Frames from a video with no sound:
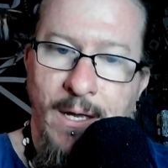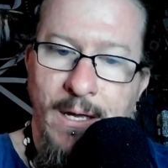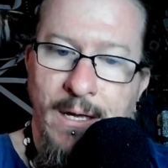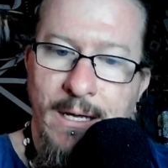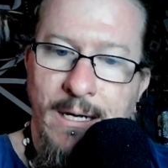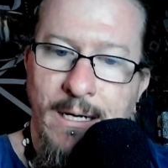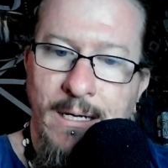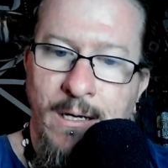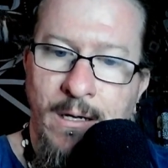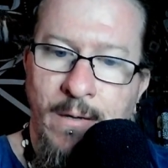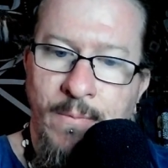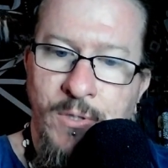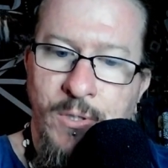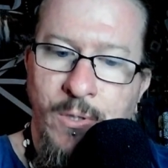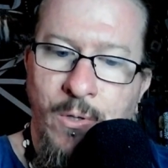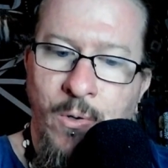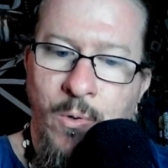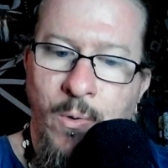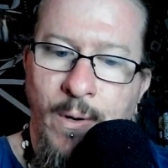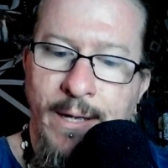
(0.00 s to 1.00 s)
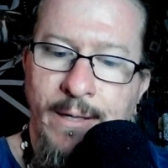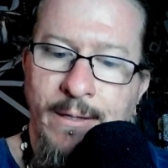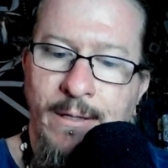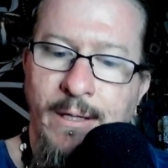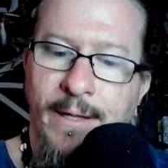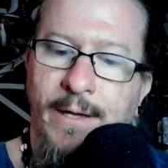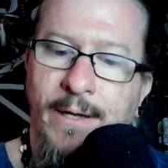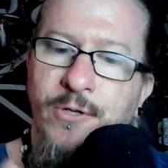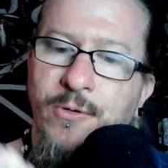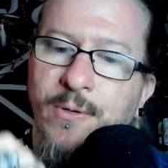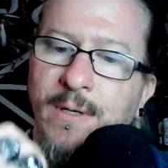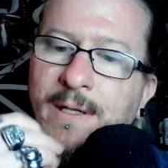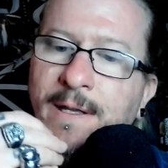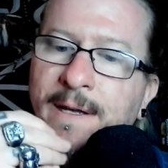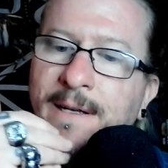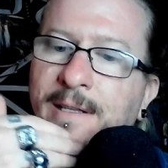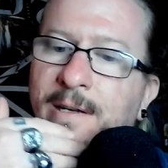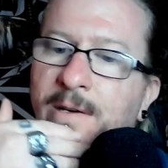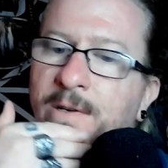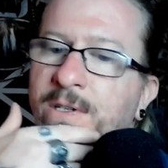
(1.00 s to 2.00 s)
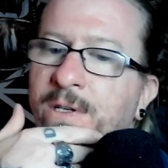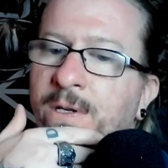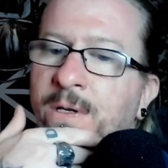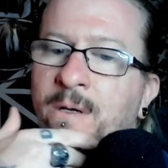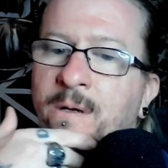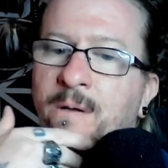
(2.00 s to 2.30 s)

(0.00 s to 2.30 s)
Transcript: Um, so in the Linktree link, there's a,